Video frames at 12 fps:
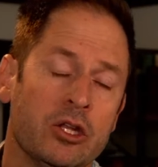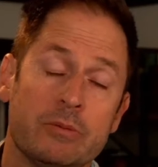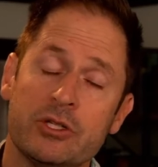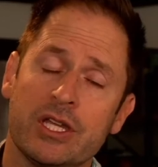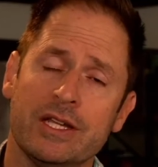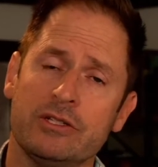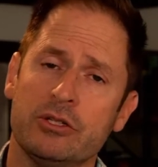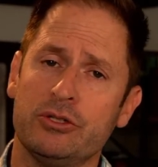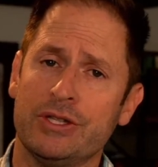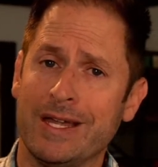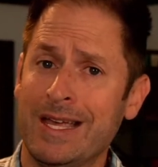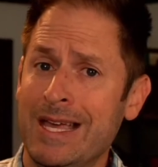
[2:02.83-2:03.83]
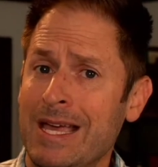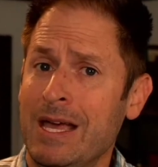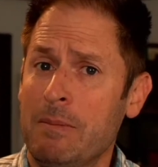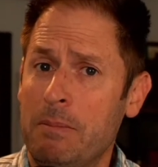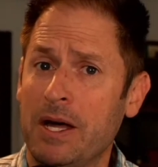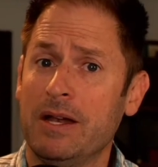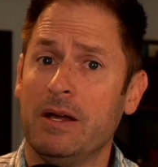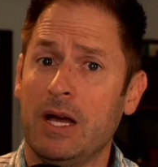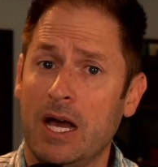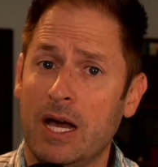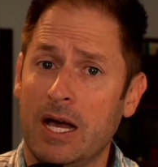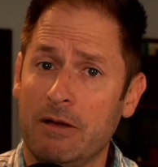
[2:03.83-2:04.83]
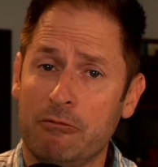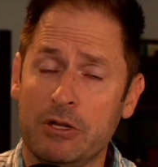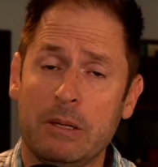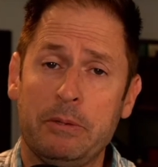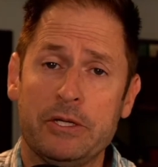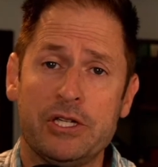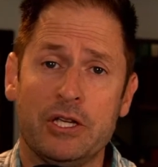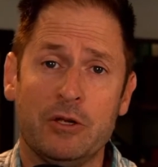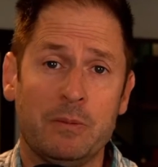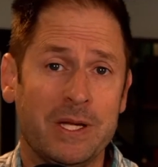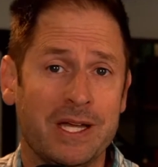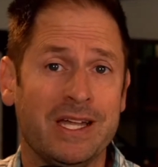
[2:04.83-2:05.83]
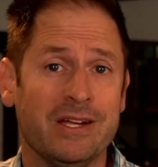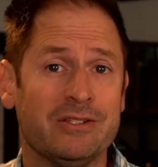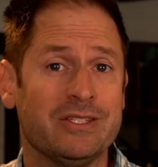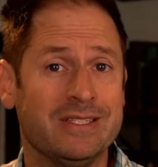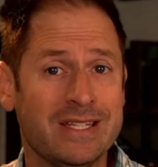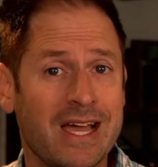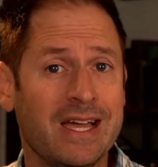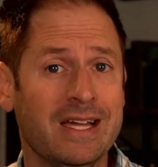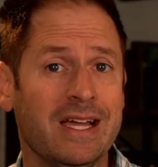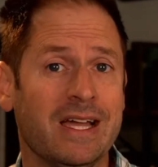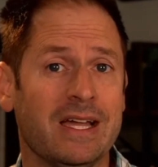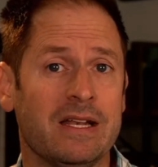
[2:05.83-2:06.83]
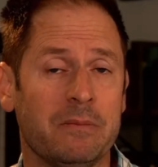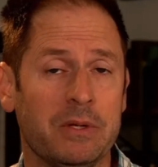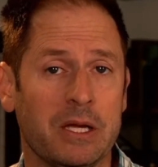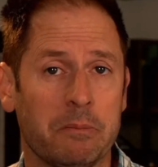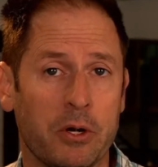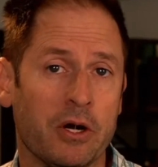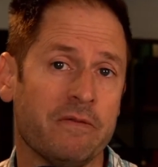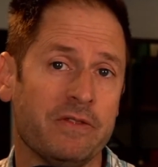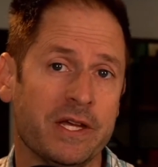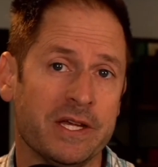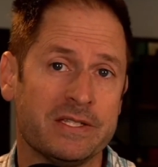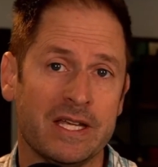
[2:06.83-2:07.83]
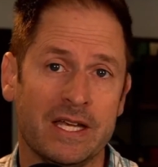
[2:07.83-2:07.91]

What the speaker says: I'm just kidding. Don't do that. But I really appreciate you being here today and being part of this.